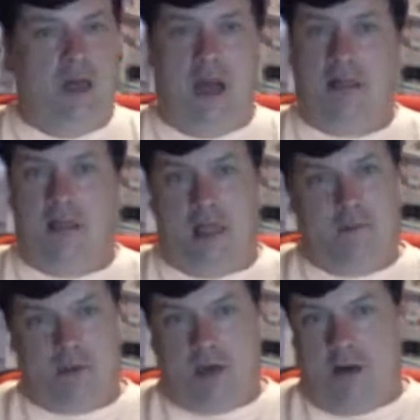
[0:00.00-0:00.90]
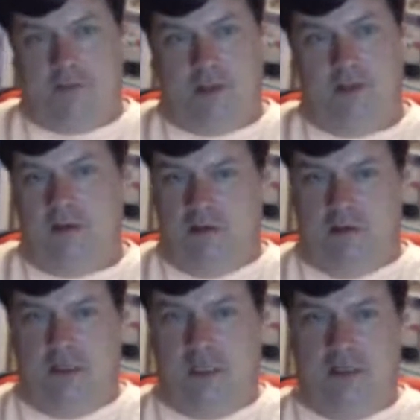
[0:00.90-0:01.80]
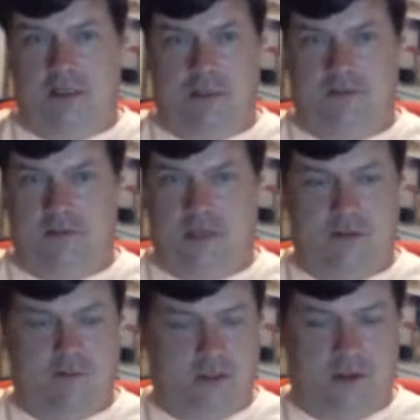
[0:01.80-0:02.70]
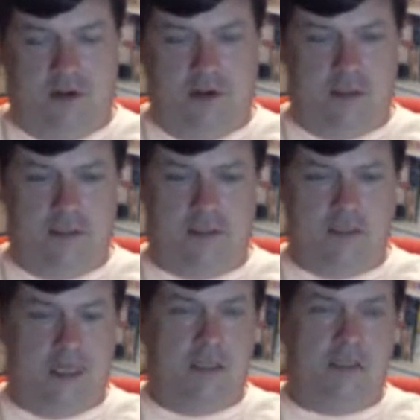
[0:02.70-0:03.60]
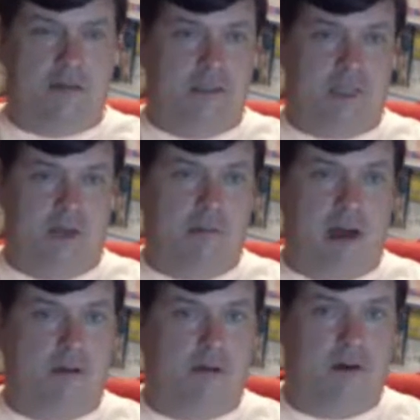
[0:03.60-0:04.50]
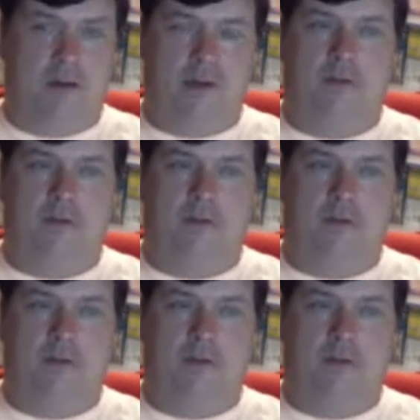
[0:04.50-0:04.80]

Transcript: I let him drive it. He loves driving the car because it's got power,